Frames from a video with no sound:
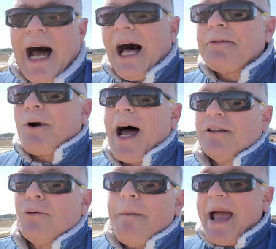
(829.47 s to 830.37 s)
I try
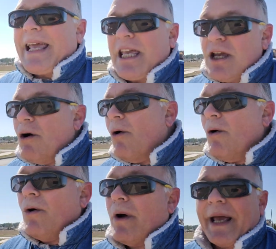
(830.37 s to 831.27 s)
to make
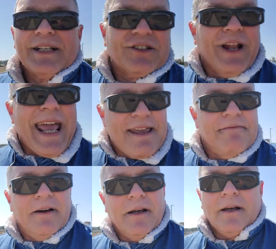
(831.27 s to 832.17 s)
you a
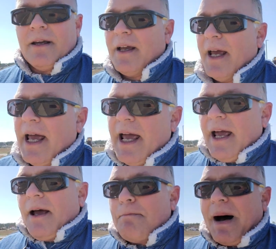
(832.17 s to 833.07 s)
slave
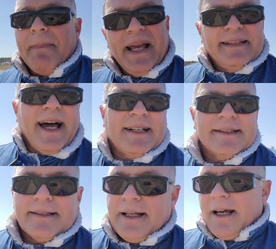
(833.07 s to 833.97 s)
by paying
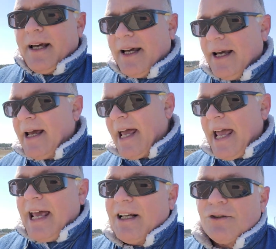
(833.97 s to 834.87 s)
taxes.
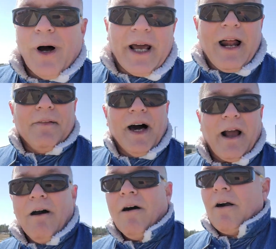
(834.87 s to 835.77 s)
So I get out that
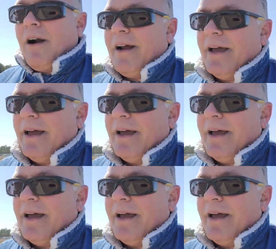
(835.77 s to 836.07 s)
car